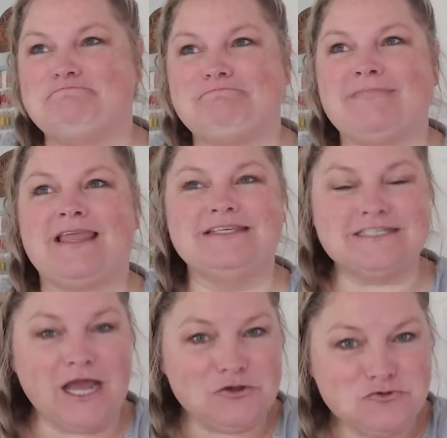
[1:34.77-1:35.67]
is
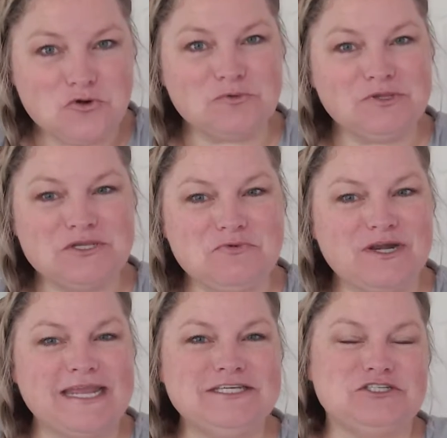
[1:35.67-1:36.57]
not normally what
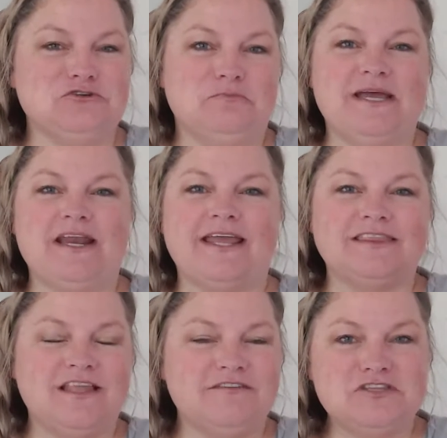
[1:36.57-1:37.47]
I do, but I
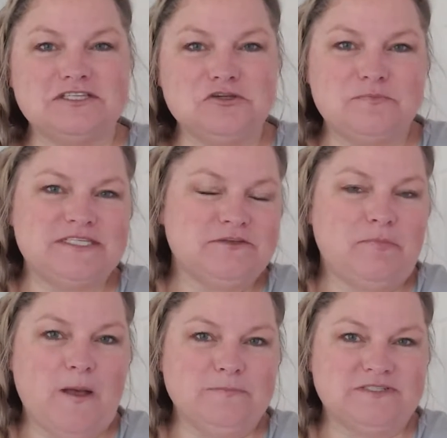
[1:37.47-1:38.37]
love the little bits of
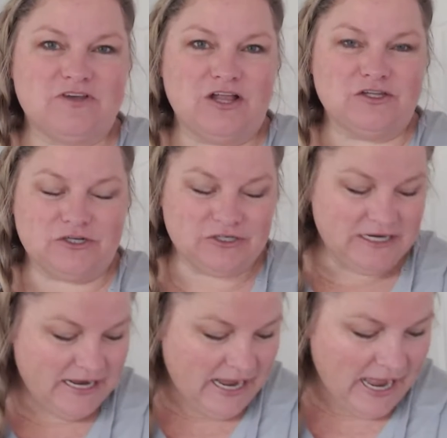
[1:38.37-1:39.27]
pops of color.
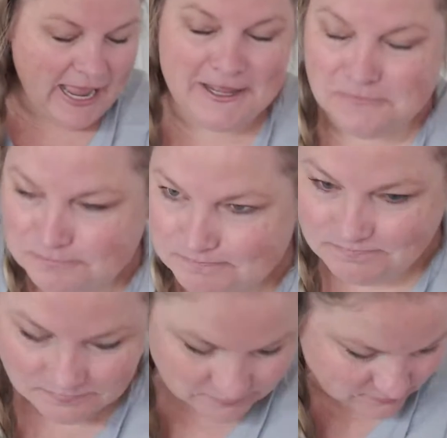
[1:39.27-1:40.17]
Um,
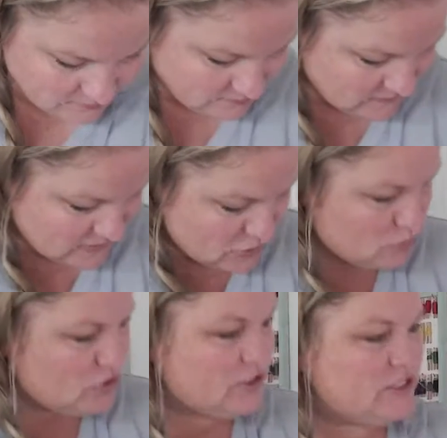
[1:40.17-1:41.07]
so
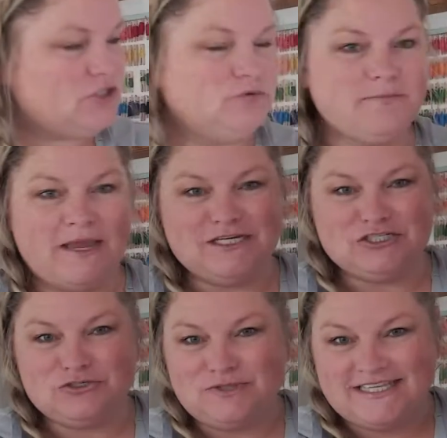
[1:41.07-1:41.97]
just to remind
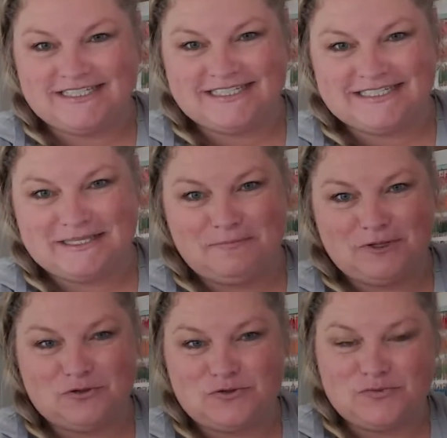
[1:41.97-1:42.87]
you, this is the
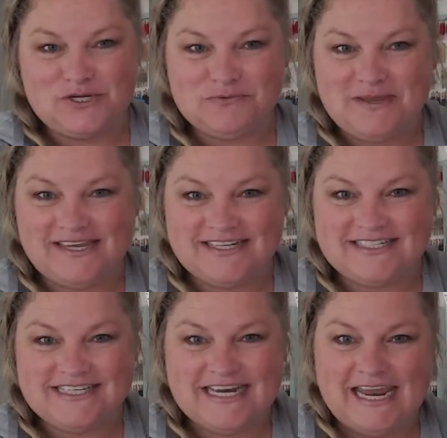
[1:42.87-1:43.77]
pillow that we are making
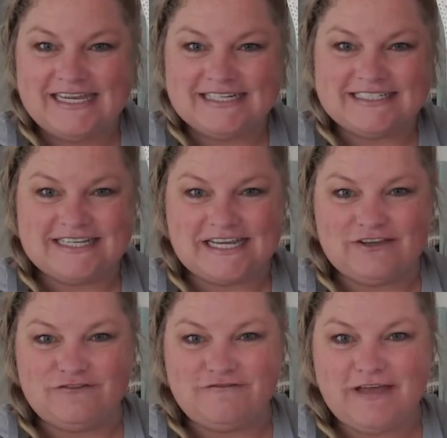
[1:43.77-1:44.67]
today. It is the
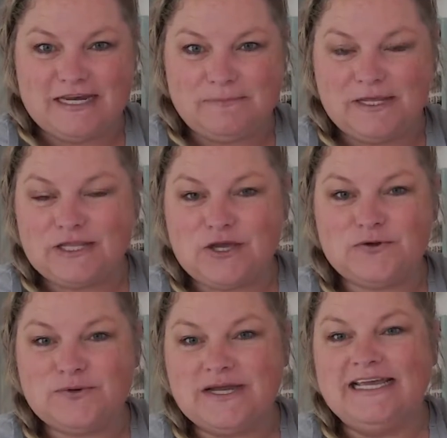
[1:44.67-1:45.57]
confetti
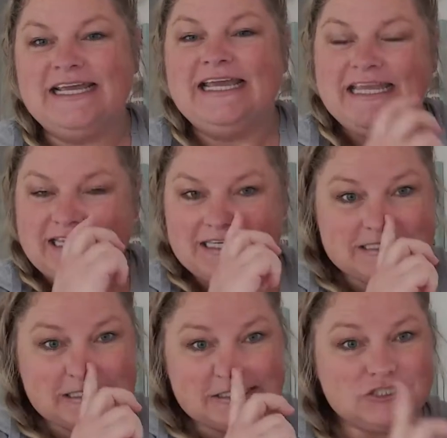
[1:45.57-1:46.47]
pillow. It is
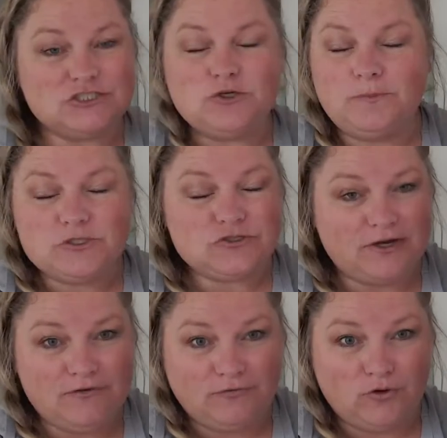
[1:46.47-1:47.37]
a super
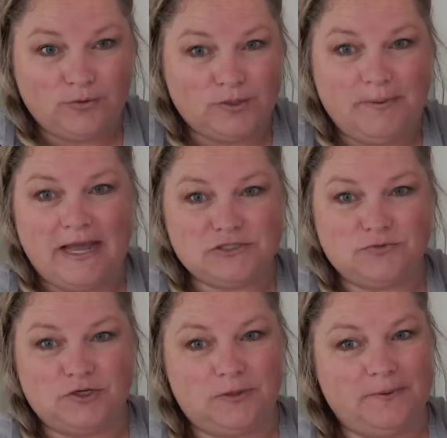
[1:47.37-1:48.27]
straightforward
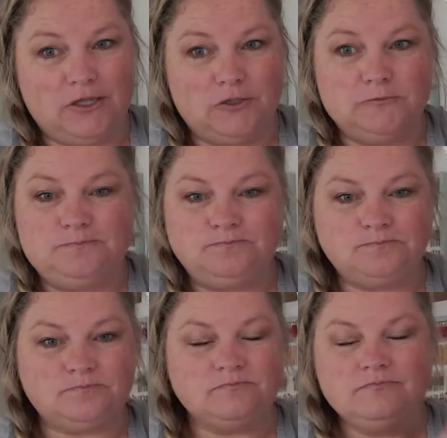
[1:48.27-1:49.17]
patchwork pillow,
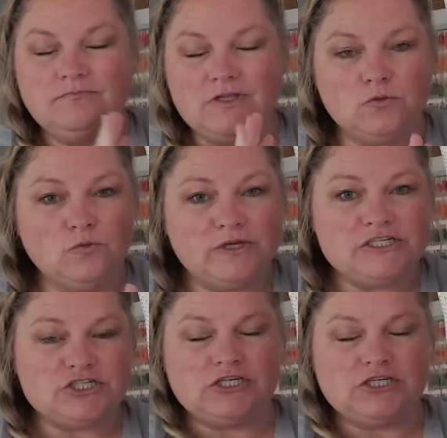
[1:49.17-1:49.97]
which